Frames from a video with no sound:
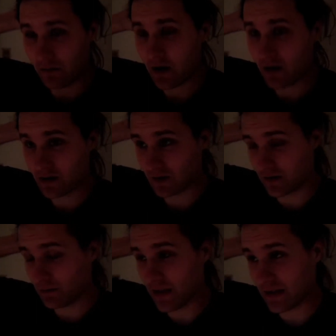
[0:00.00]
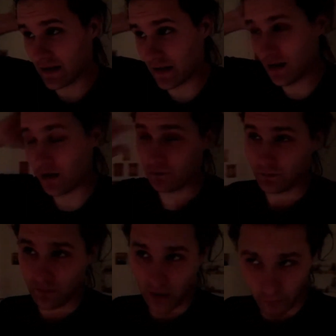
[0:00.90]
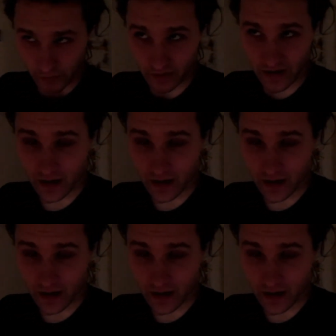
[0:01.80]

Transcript: rehearsals it's an hour